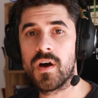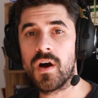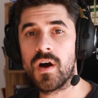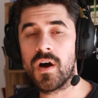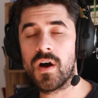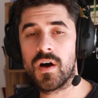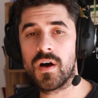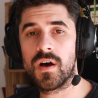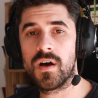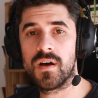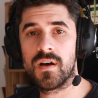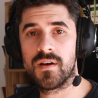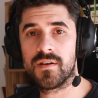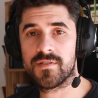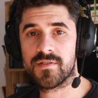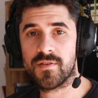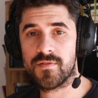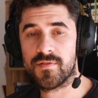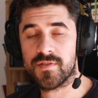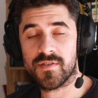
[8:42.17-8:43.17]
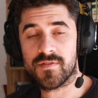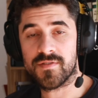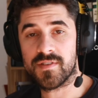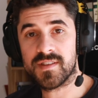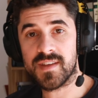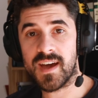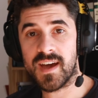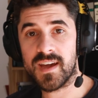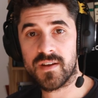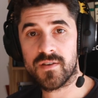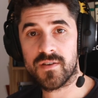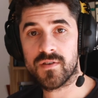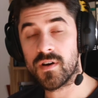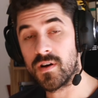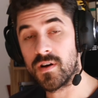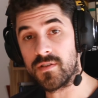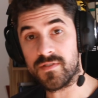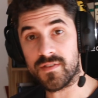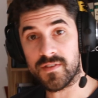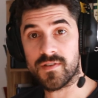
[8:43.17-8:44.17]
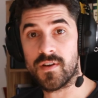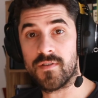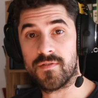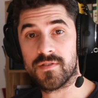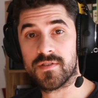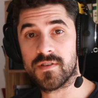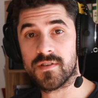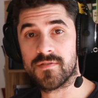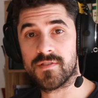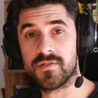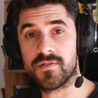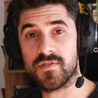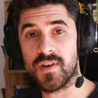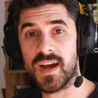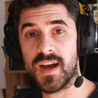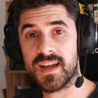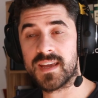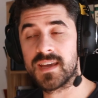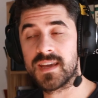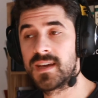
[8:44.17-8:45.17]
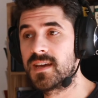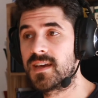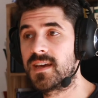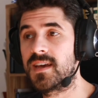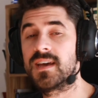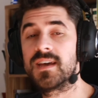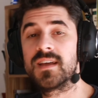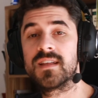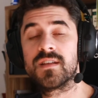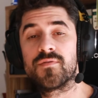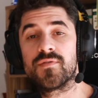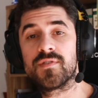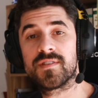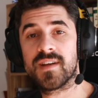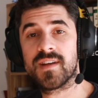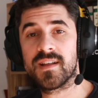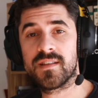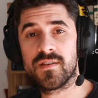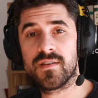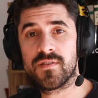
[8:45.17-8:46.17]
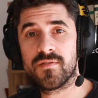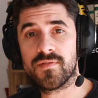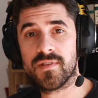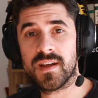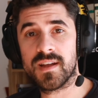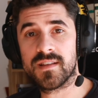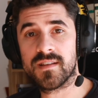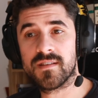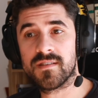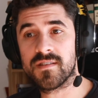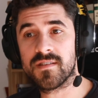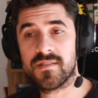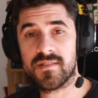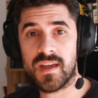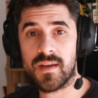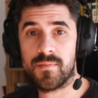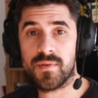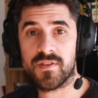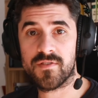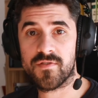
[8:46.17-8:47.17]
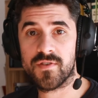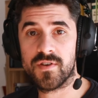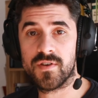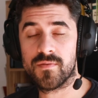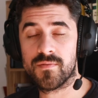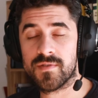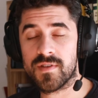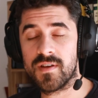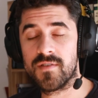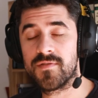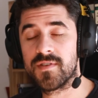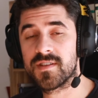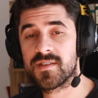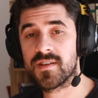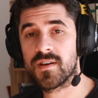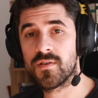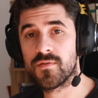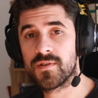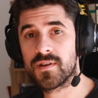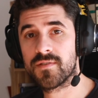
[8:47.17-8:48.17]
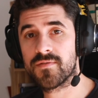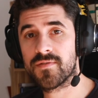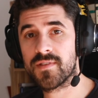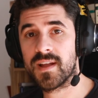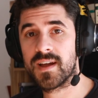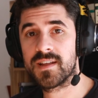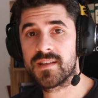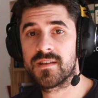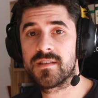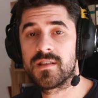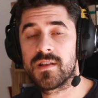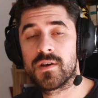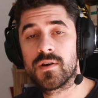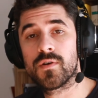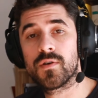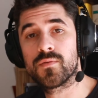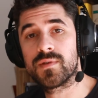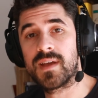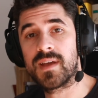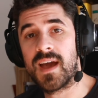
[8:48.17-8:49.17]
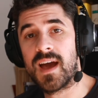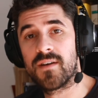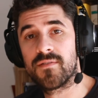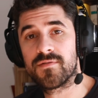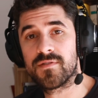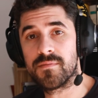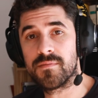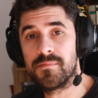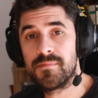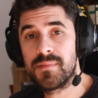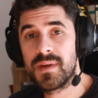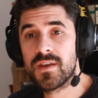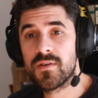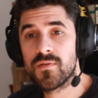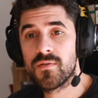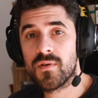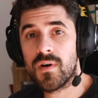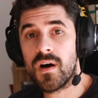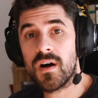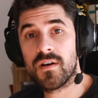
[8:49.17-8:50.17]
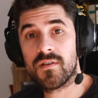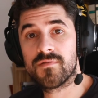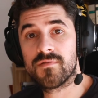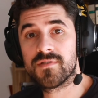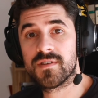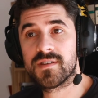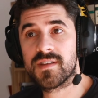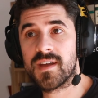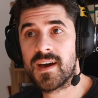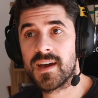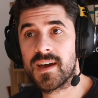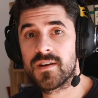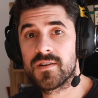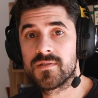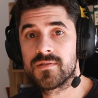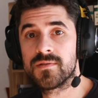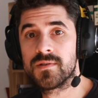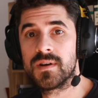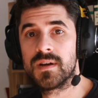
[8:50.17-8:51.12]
of the tire on the surface of the track. And if it's underinflated, the same is true. So if it's overinflated, you only have the middle of the tire